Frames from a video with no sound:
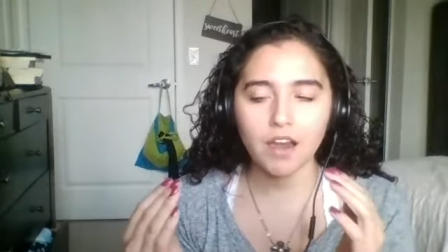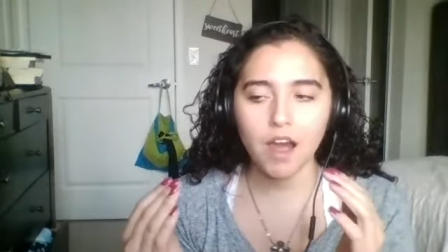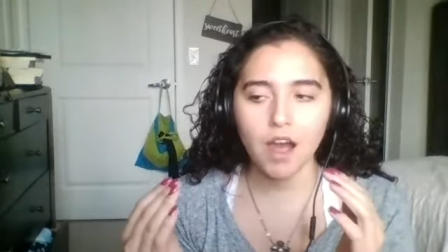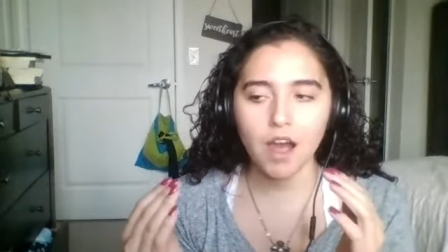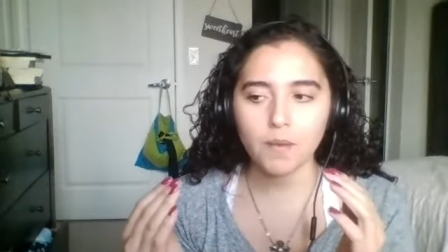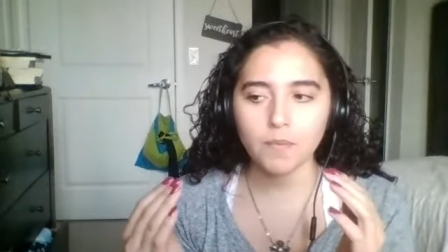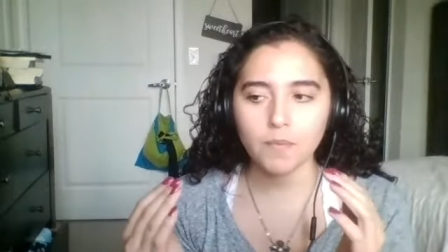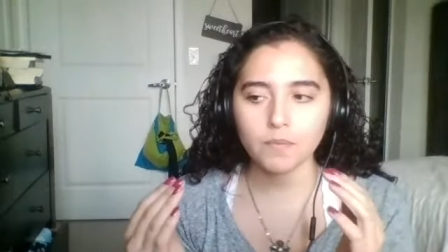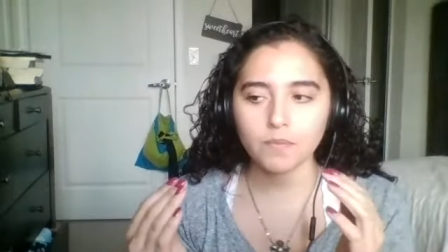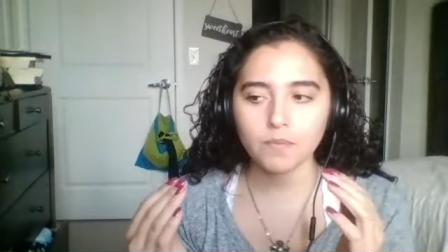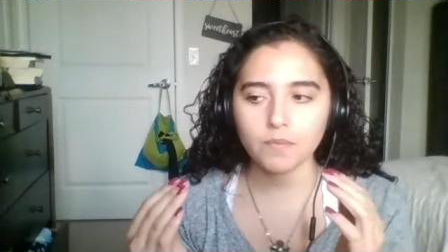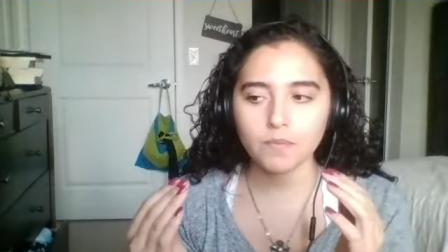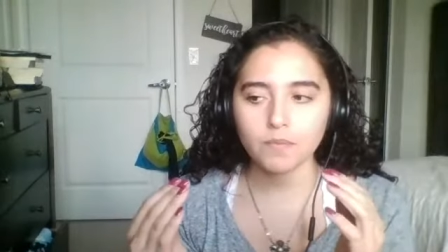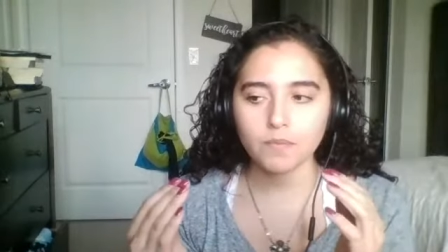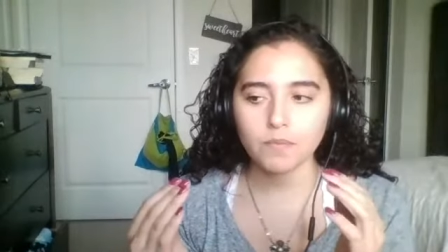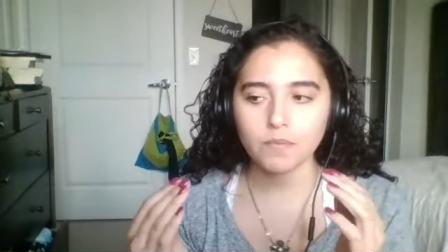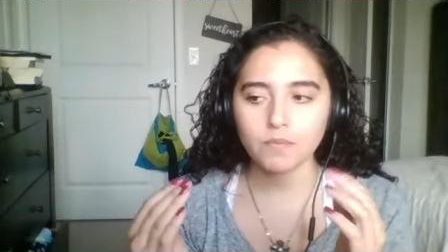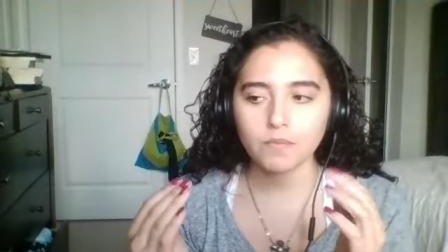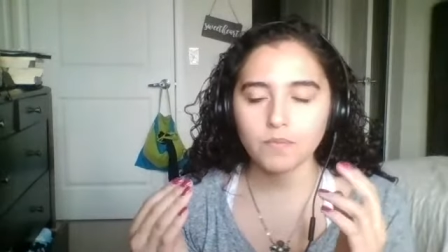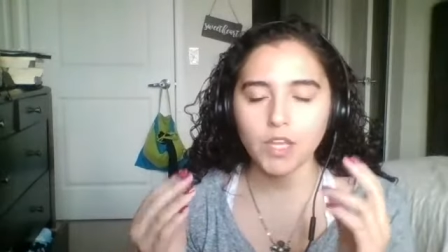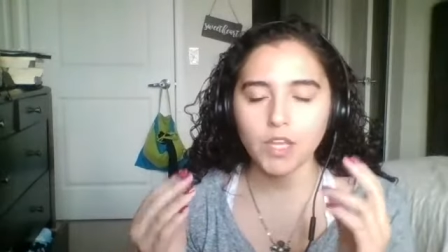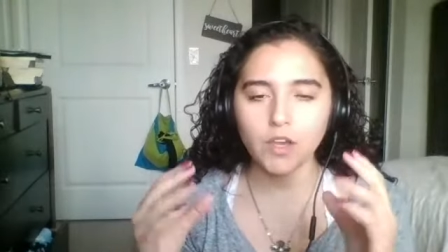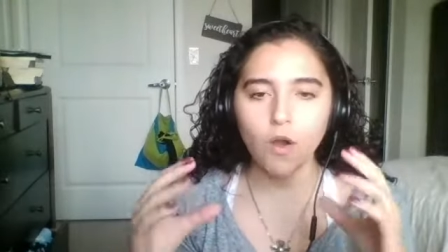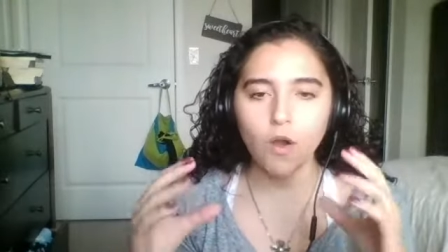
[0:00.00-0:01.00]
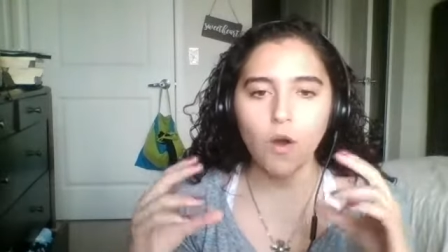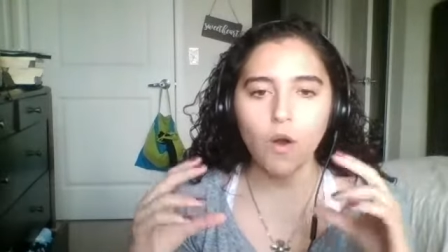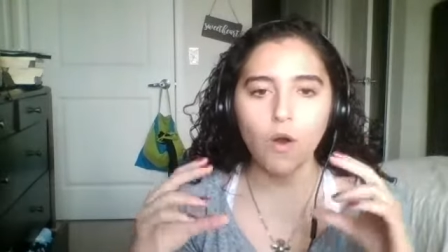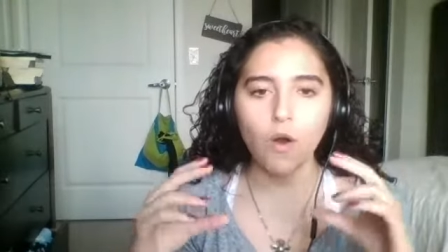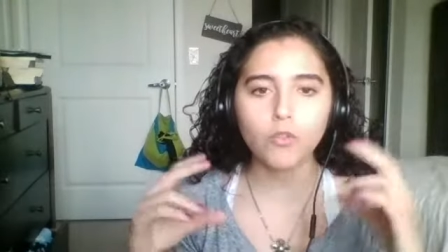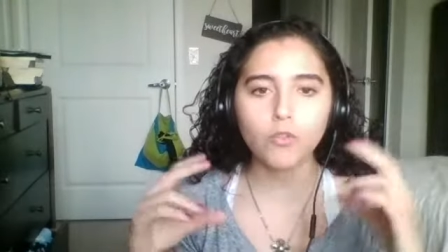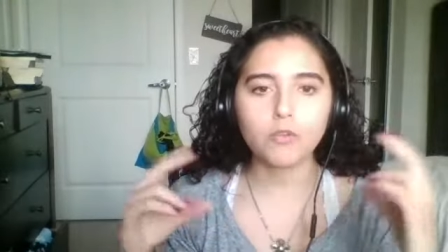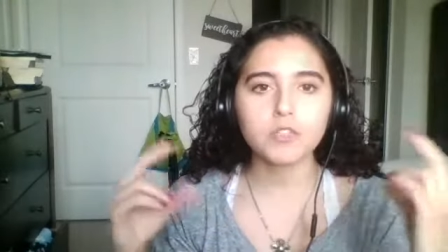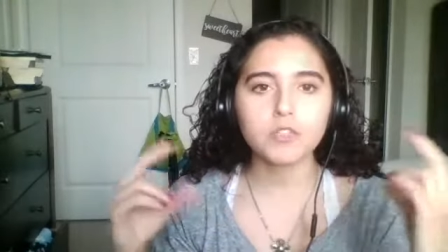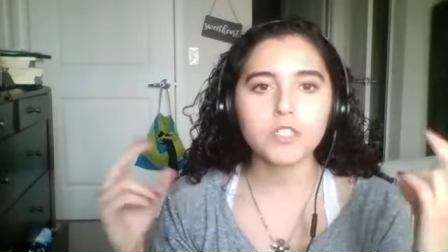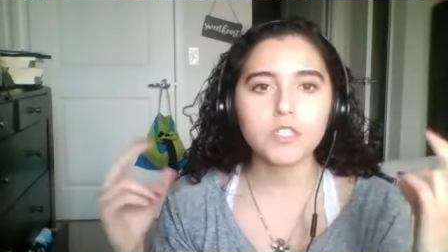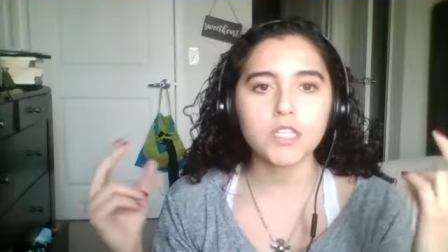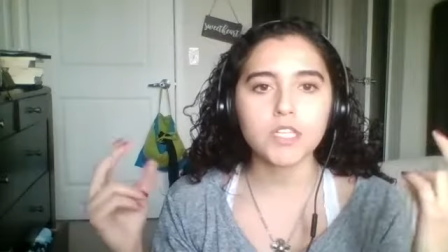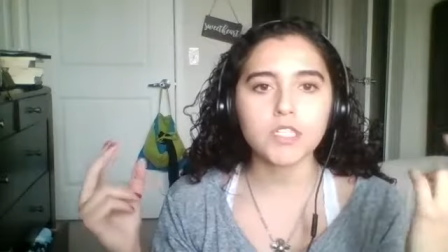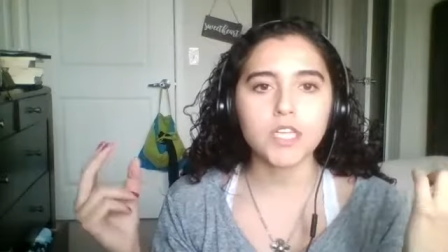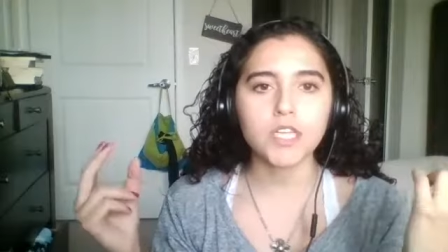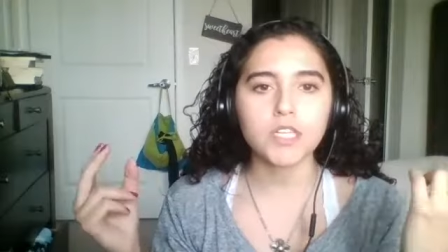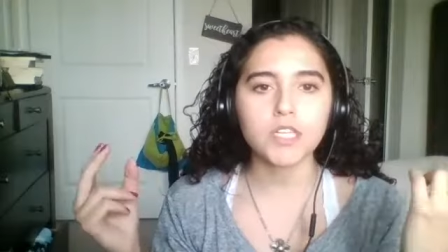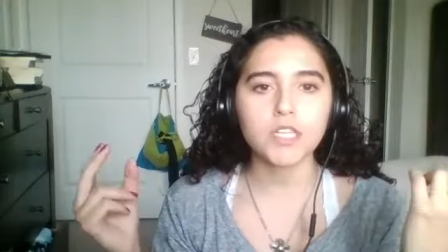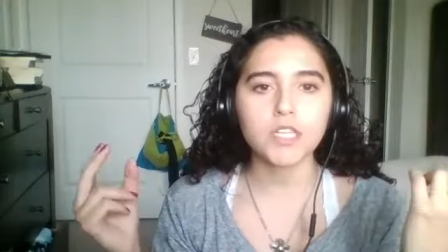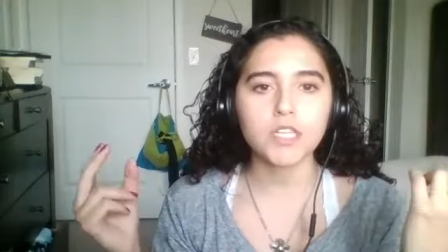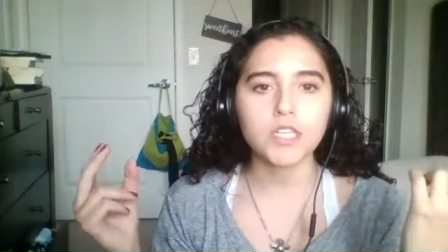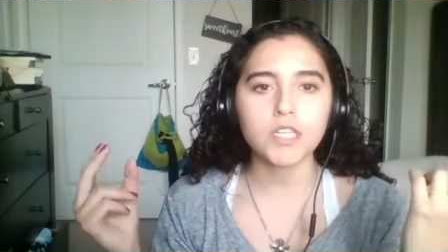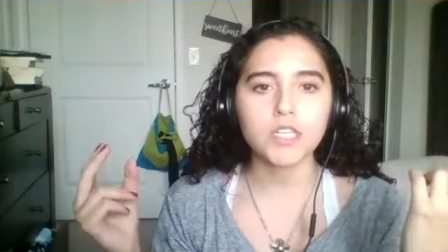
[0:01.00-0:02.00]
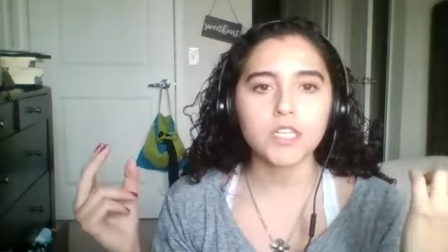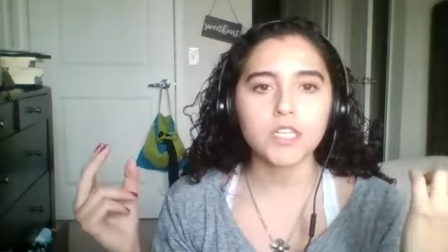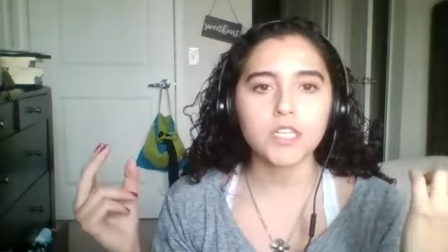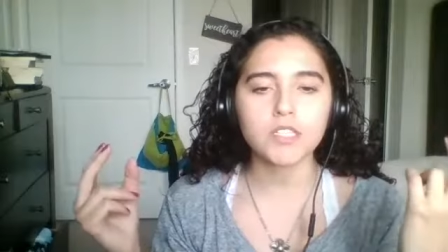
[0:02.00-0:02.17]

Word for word: um like all those statistics